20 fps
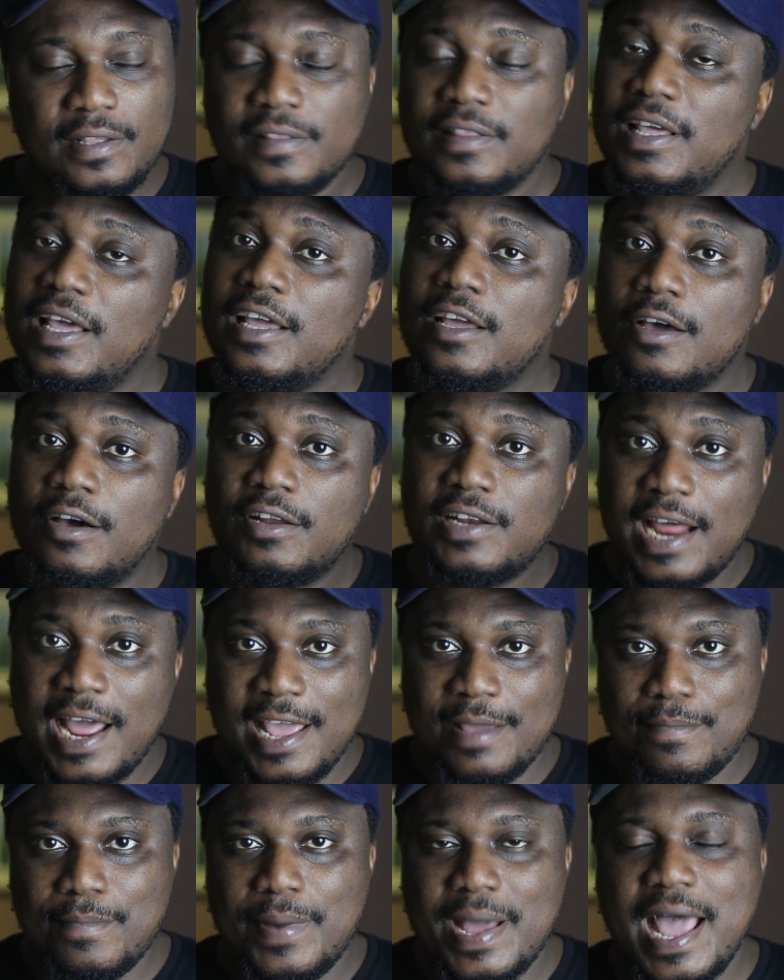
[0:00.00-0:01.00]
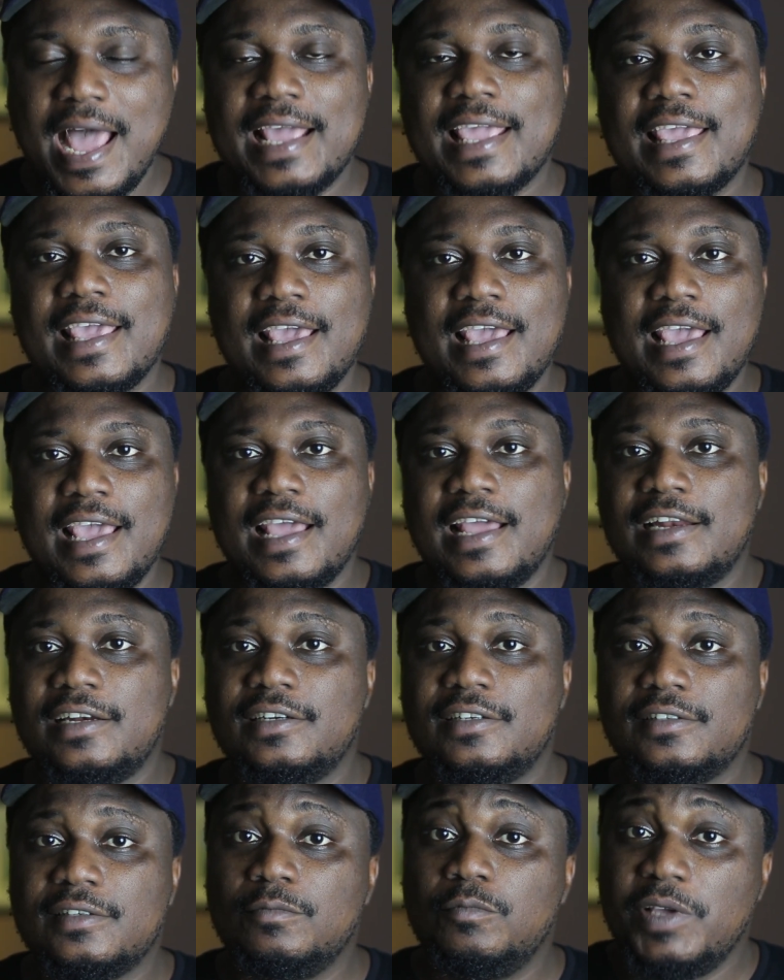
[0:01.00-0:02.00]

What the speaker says: thank God I'm back and